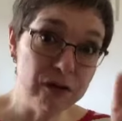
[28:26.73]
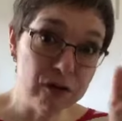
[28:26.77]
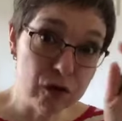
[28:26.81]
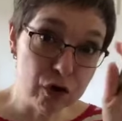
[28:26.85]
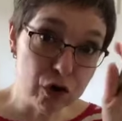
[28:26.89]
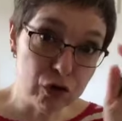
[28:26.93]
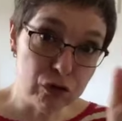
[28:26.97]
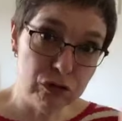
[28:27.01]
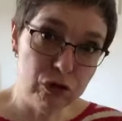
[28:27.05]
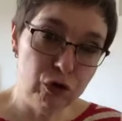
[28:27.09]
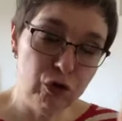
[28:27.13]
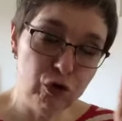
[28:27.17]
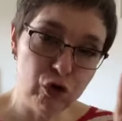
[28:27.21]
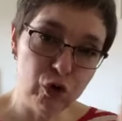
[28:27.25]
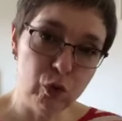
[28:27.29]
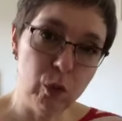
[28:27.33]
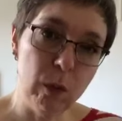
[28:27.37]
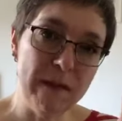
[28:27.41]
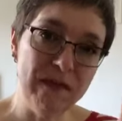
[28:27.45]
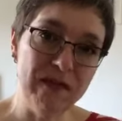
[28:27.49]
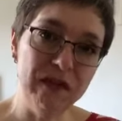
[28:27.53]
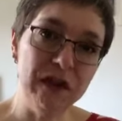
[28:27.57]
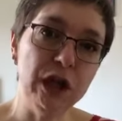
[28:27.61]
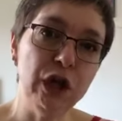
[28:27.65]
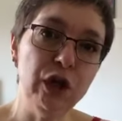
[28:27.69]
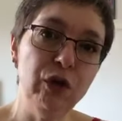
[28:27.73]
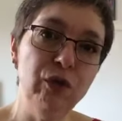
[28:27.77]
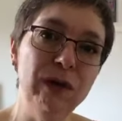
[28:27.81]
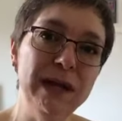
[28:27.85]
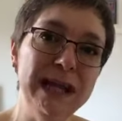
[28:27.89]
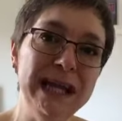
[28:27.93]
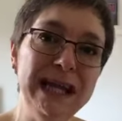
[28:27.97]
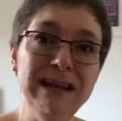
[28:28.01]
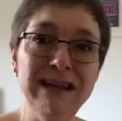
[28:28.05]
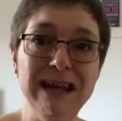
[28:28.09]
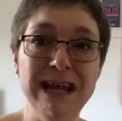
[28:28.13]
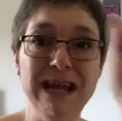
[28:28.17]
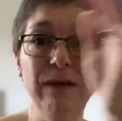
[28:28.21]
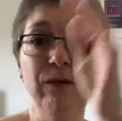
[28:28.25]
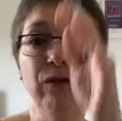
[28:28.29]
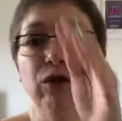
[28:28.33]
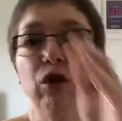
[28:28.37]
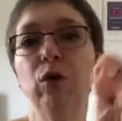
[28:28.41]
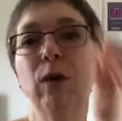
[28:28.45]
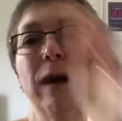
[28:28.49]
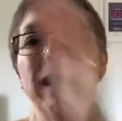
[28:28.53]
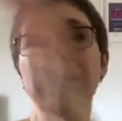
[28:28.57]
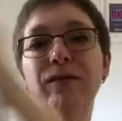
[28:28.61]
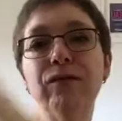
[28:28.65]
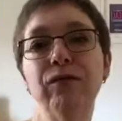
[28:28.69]
the crucial one that you need. If
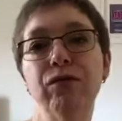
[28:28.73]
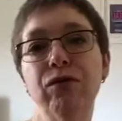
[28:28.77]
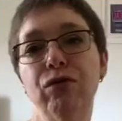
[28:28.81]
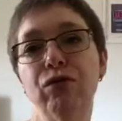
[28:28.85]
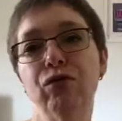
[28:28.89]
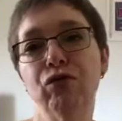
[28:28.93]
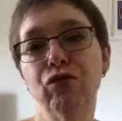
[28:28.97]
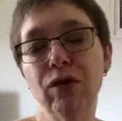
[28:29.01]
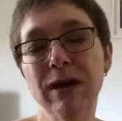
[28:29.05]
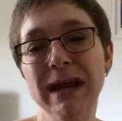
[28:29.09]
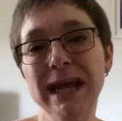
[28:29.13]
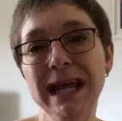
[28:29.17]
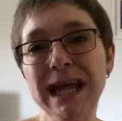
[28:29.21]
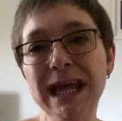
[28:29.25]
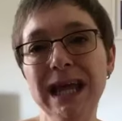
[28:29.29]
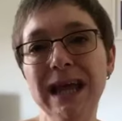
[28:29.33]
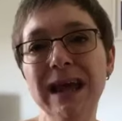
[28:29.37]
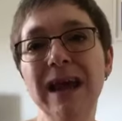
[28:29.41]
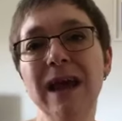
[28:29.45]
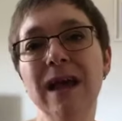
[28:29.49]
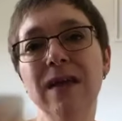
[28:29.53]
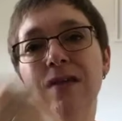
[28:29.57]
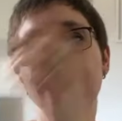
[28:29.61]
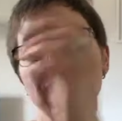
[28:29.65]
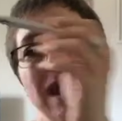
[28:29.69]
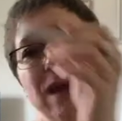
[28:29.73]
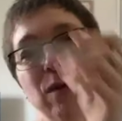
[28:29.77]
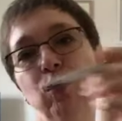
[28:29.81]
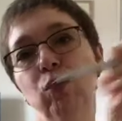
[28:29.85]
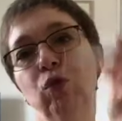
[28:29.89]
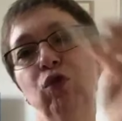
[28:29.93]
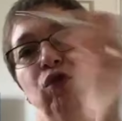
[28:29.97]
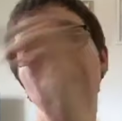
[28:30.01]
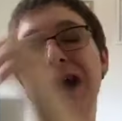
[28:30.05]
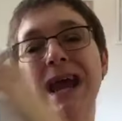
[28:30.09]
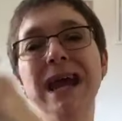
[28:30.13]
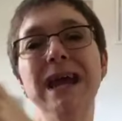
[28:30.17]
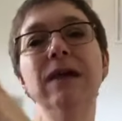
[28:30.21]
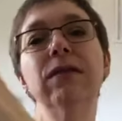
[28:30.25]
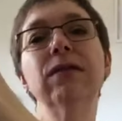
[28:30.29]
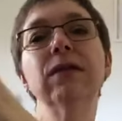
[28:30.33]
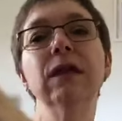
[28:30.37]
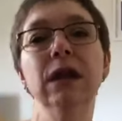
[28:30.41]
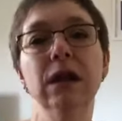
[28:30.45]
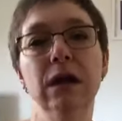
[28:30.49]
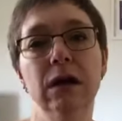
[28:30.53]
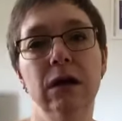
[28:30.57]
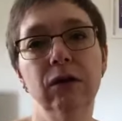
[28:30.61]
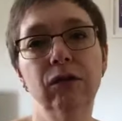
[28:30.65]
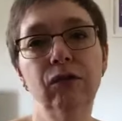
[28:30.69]
you have 3, they will take
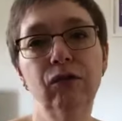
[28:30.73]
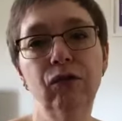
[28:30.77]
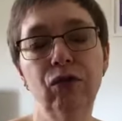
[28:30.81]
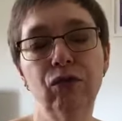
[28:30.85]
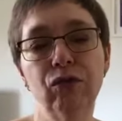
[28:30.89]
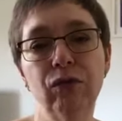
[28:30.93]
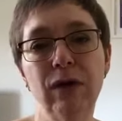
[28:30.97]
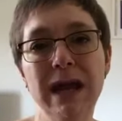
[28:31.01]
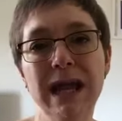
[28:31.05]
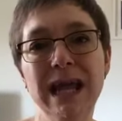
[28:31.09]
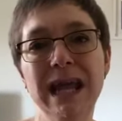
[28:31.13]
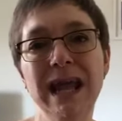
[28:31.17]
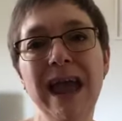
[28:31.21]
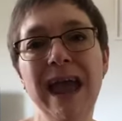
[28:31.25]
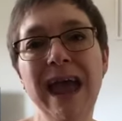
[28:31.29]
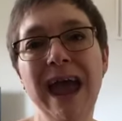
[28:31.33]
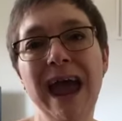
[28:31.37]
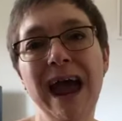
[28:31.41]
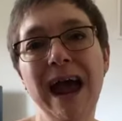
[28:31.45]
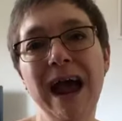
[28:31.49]
the last 3.